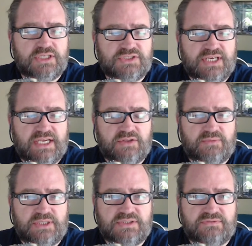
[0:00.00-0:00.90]
and see out the
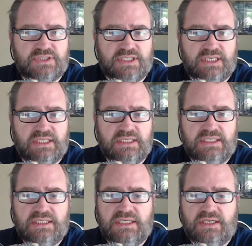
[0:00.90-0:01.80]
rest of today
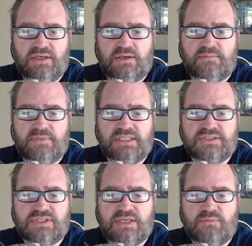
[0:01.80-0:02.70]
and
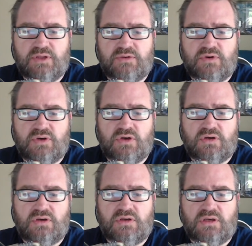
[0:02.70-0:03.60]
see whether or not
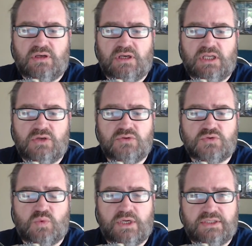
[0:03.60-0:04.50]
I
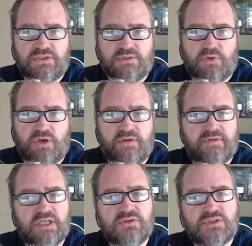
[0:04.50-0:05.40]
lose weight tomorrow. If
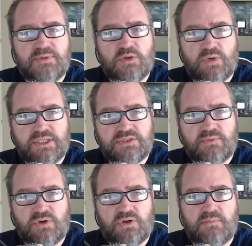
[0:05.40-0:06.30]
I lose a bit of weight
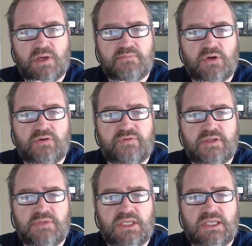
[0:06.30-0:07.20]
tomorrow, it might
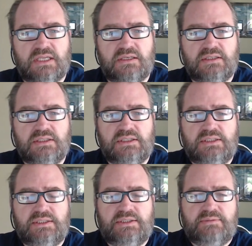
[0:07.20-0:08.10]
motivate me again.
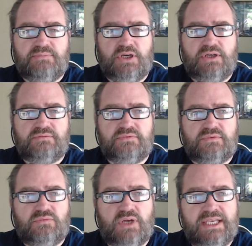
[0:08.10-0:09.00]
But
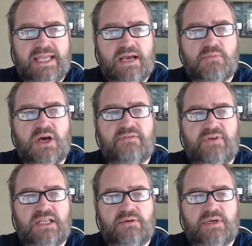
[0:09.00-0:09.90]
right now, my
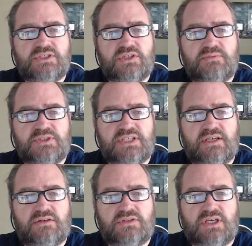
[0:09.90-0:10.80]
evaluation of the
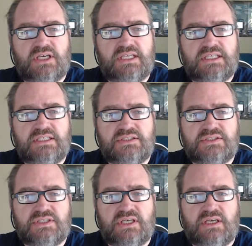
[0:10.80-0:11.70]
potato diet
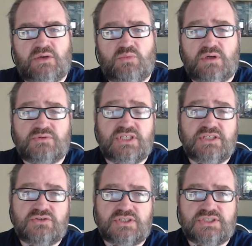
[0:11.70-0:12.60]
is, it was an
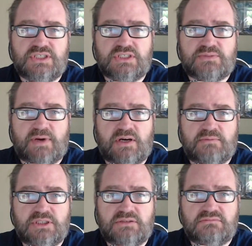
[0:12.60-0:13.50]
interesting
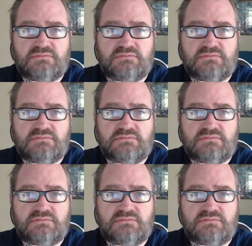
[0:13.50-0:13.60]
experiment.